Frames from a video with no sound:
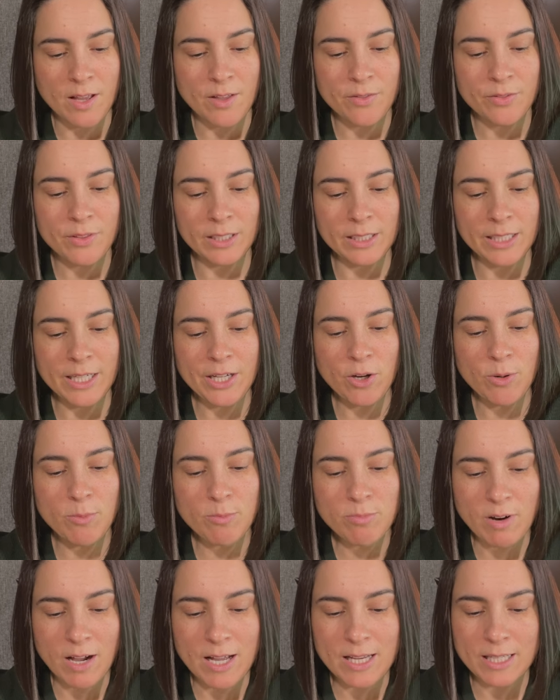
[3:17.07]
the Leon
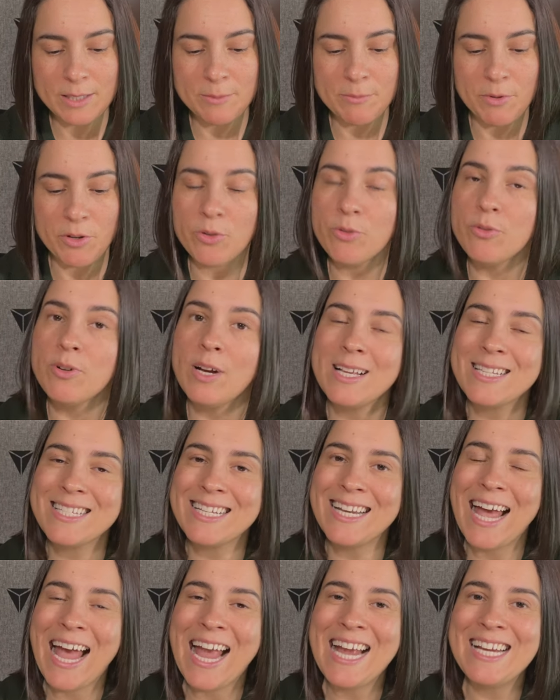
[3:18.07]
Breitling model has
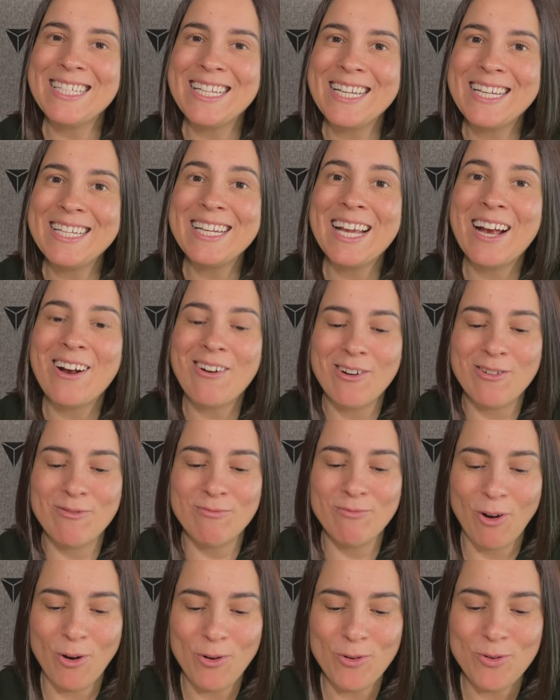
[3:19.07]
an 18 karat
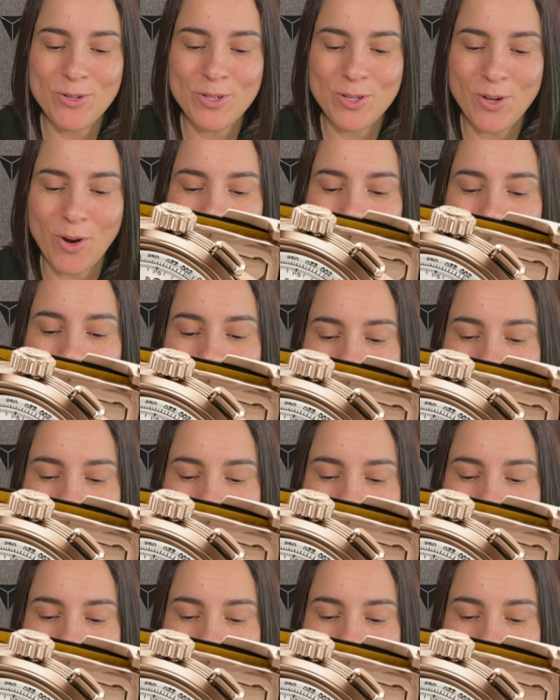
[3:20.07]
rose gold